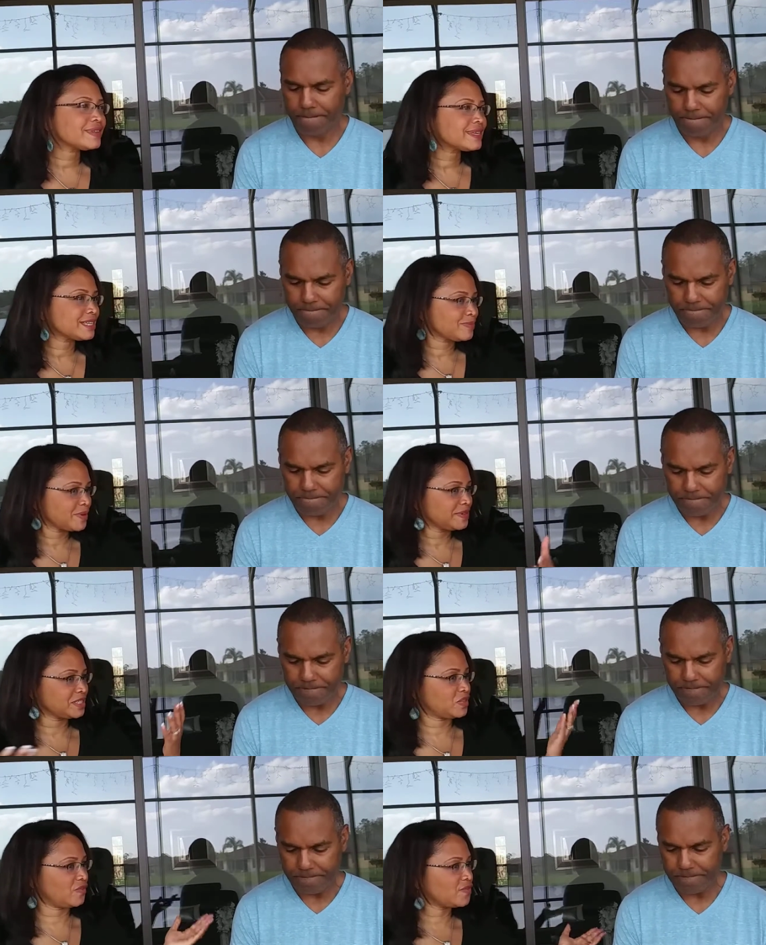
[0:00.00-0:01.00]
Speaker 1: really
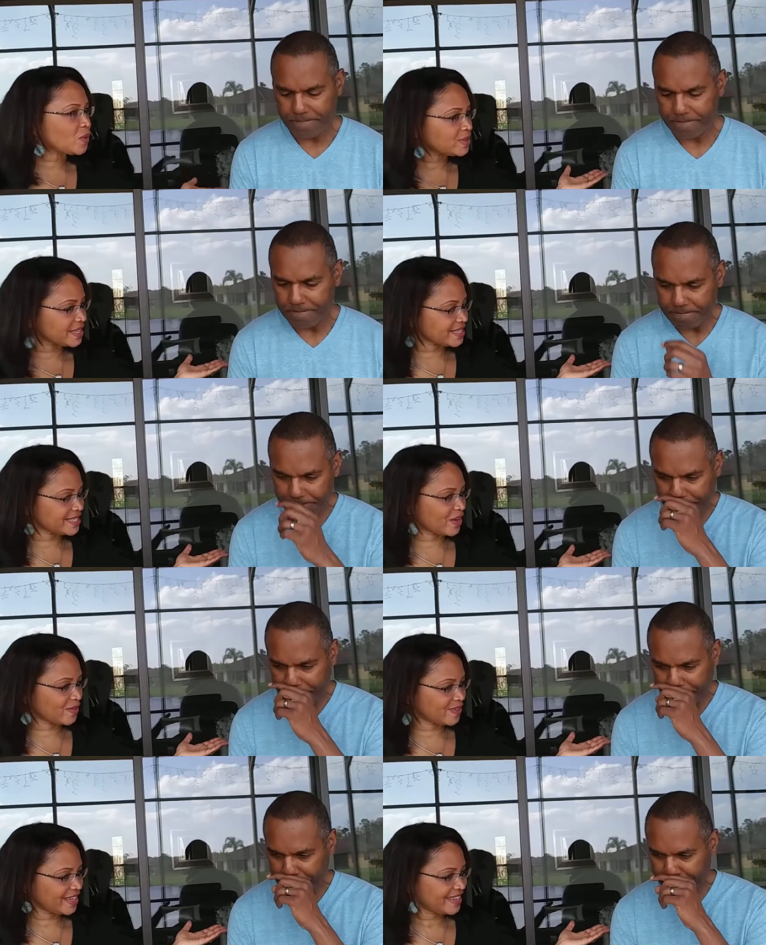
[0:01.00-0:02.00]
experience the fullness
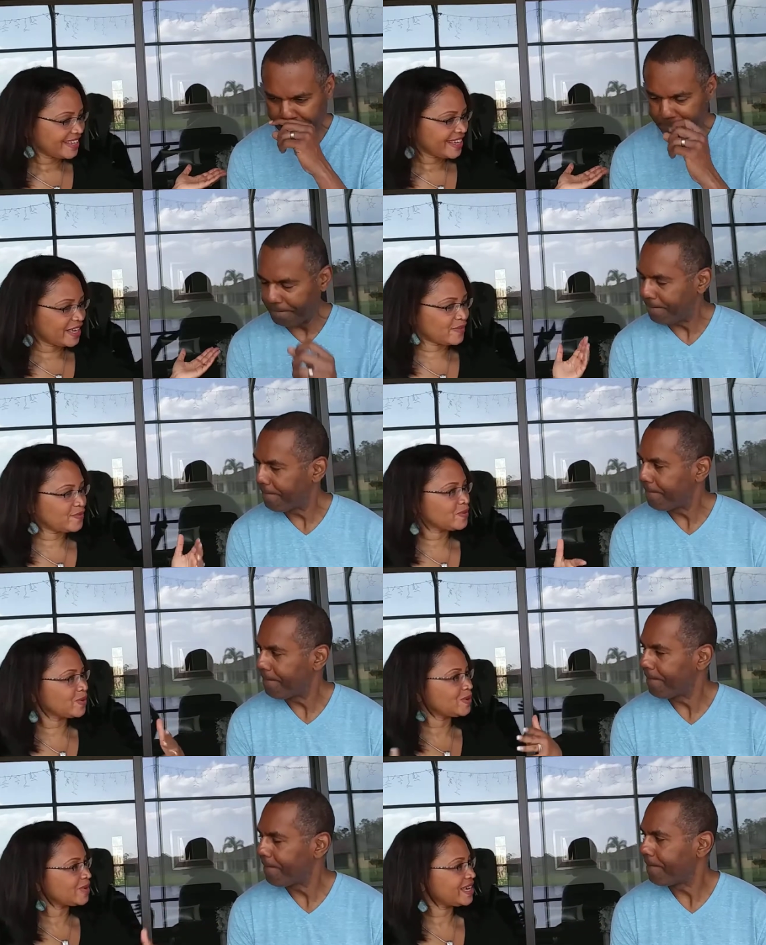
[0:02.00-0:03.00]
of it if
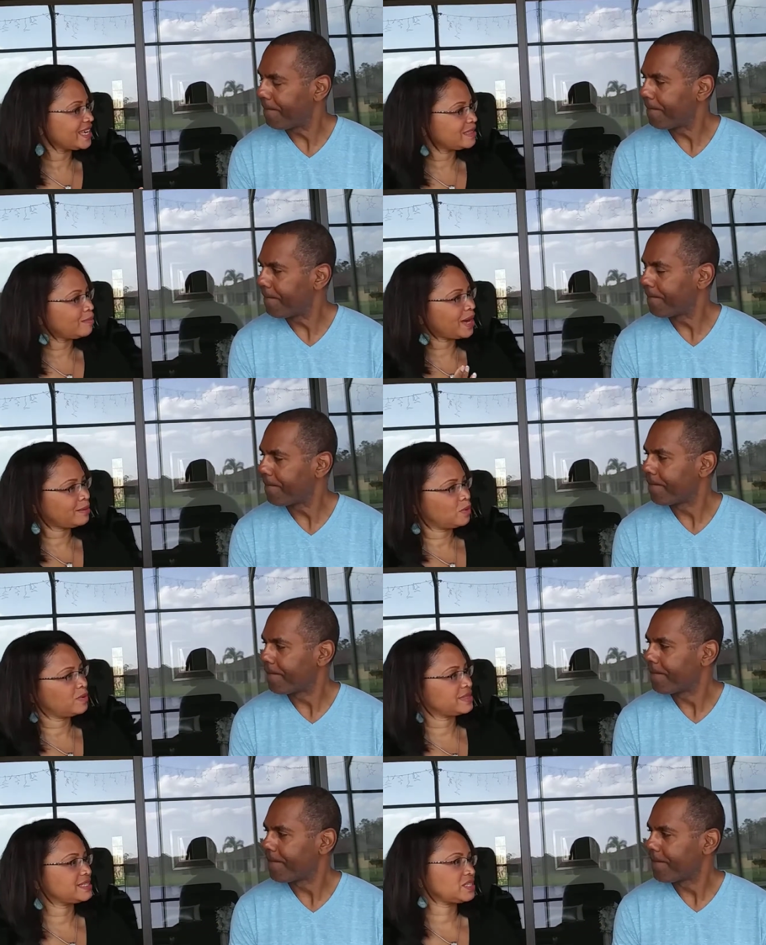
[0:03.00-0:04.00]
you're looking at the Bible
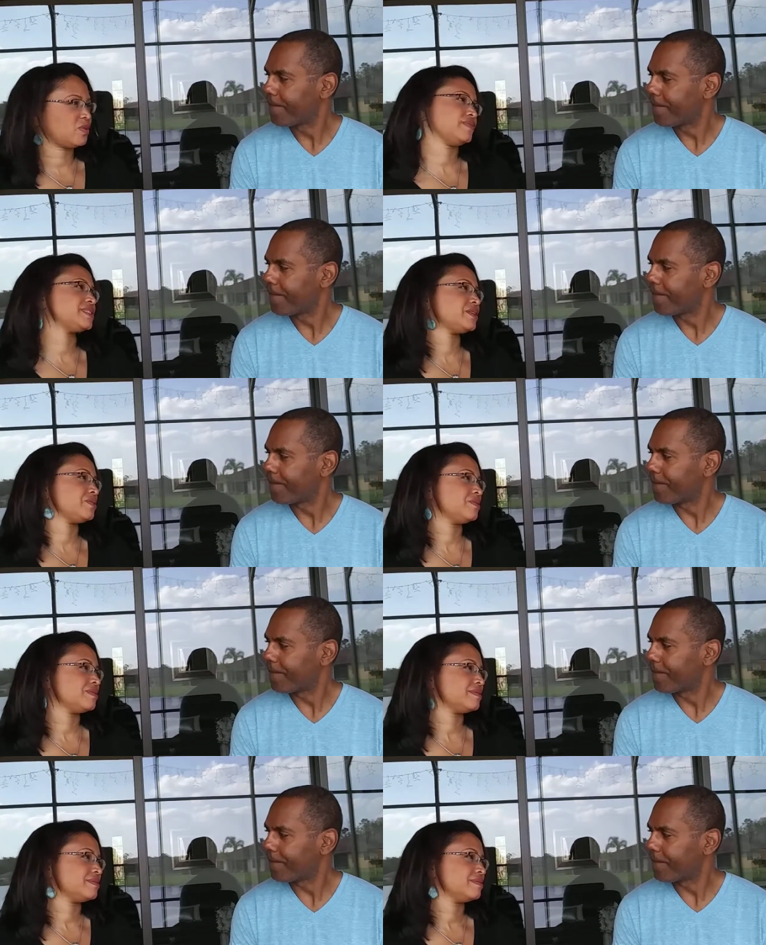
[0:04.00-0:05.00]
with a self centered
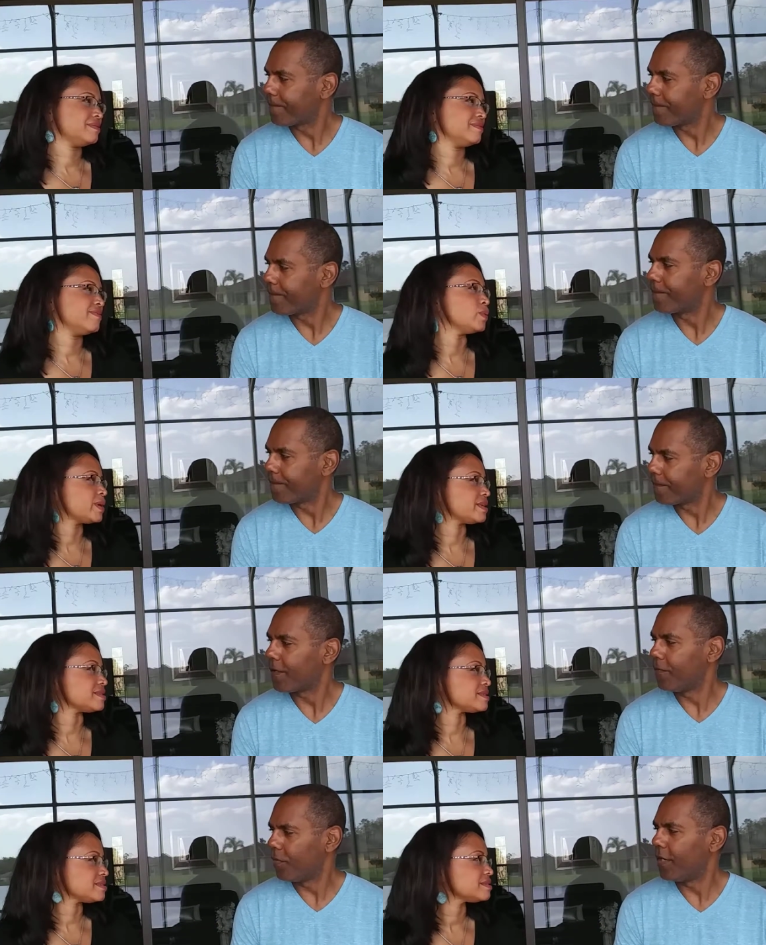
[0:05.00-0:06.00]

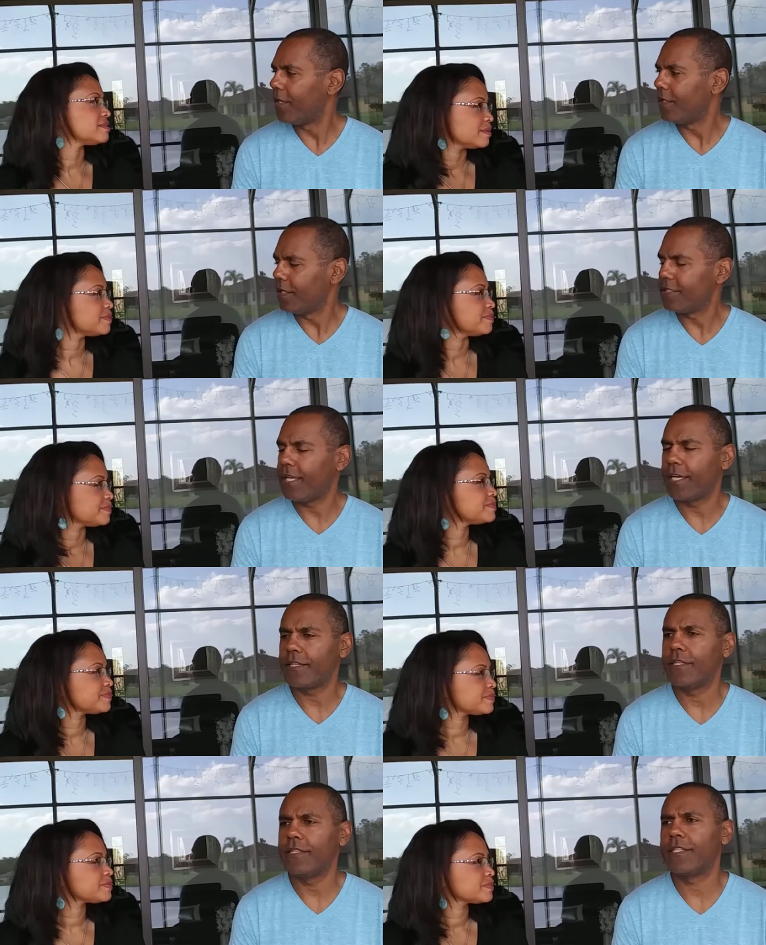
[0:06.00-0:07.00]
focus.
Speaker 2: Right.
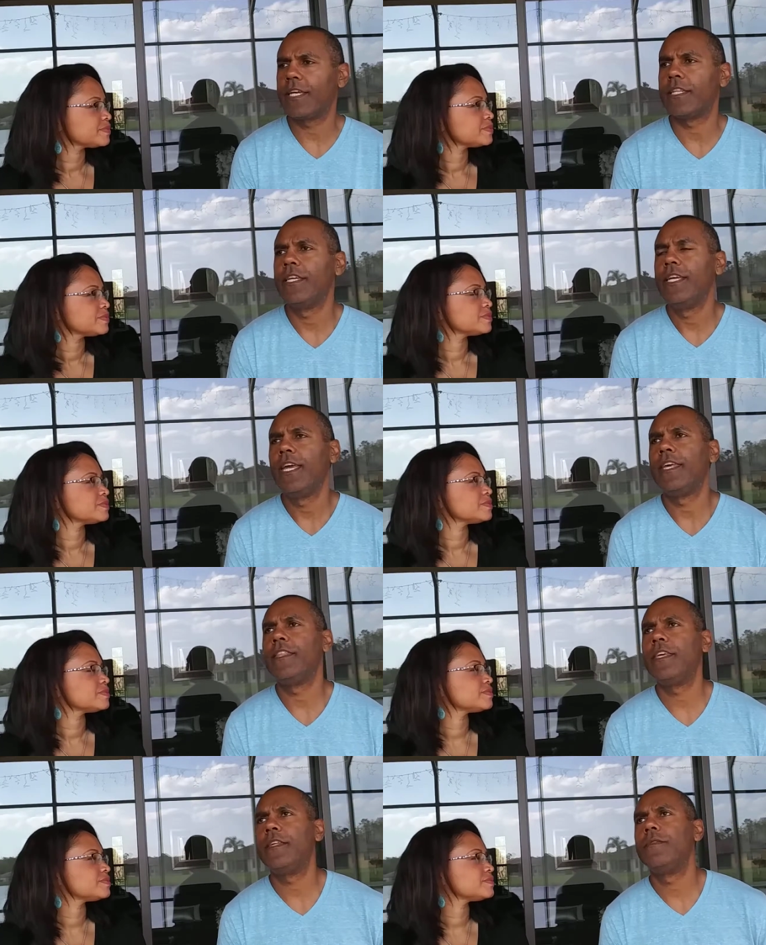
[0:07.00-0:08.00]
Exactly. Exactly. And
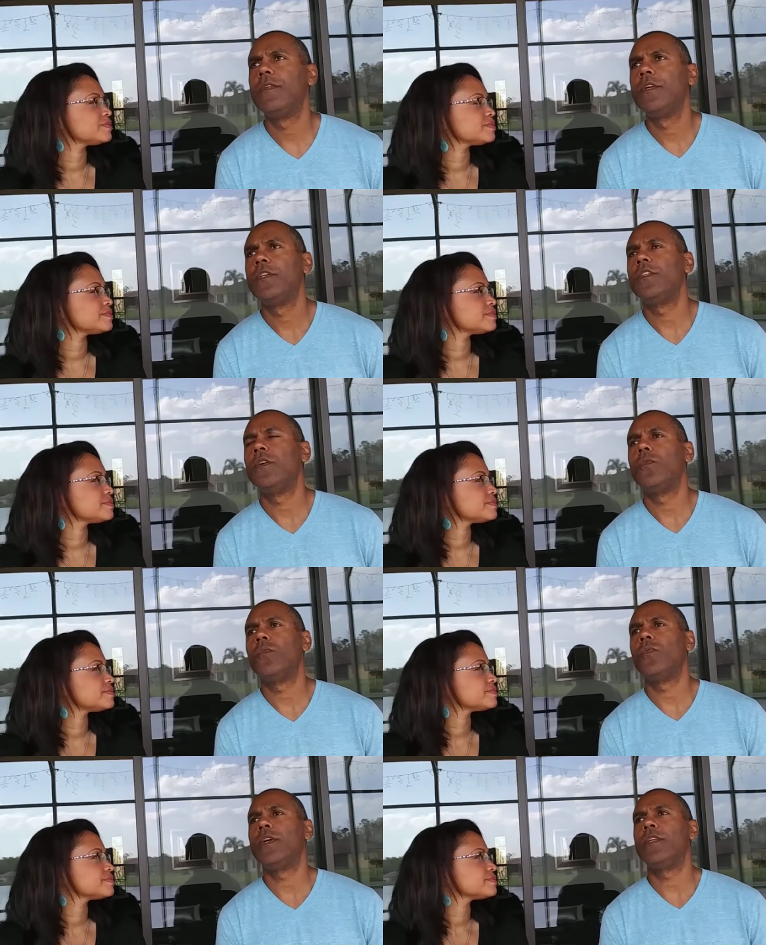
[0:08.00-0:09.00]
then you know
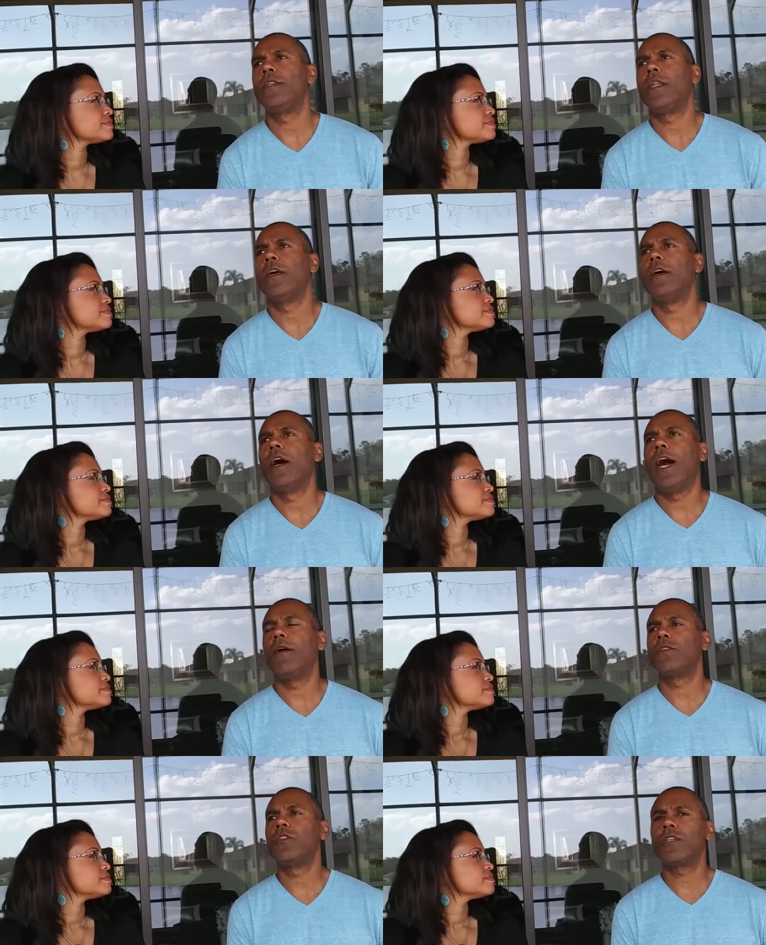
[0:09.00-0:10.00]
when I
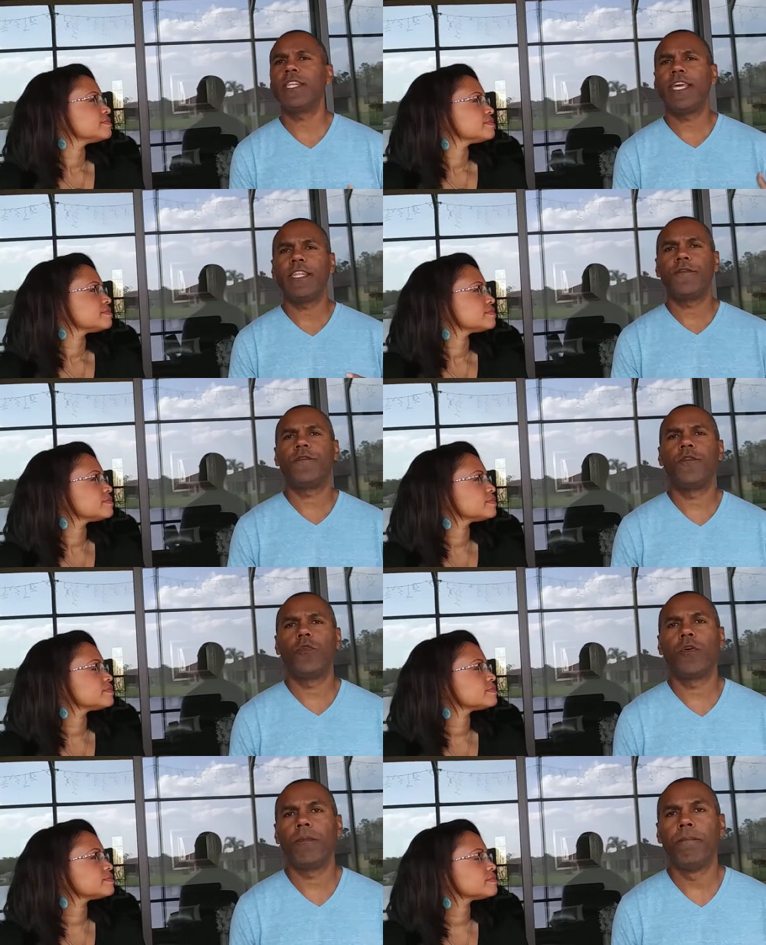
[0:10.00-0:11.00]
was looking at it for